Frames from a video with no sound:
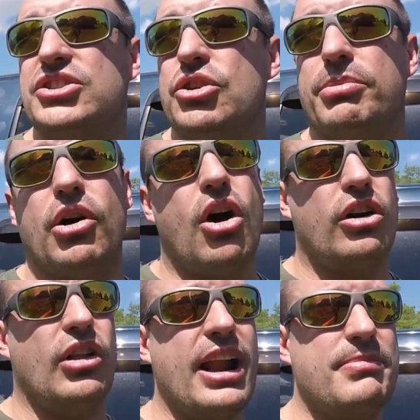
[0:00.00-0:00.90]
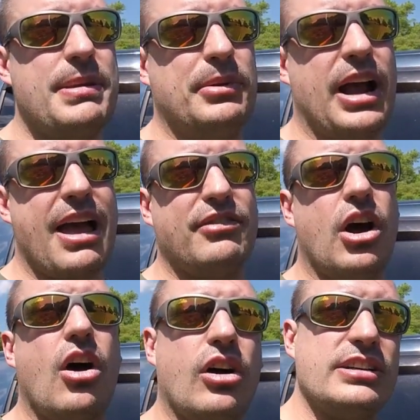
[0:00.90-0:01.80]
super hard a lot of people are having a
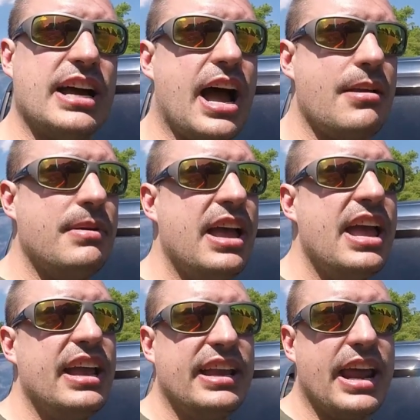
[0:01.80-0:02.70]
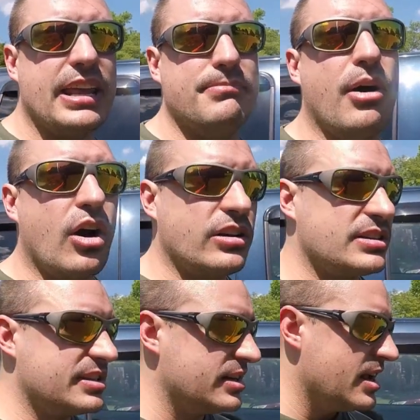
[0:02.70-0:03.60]
hard time getting
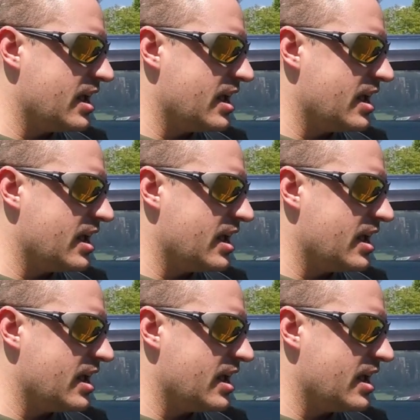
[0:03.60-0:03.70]
parts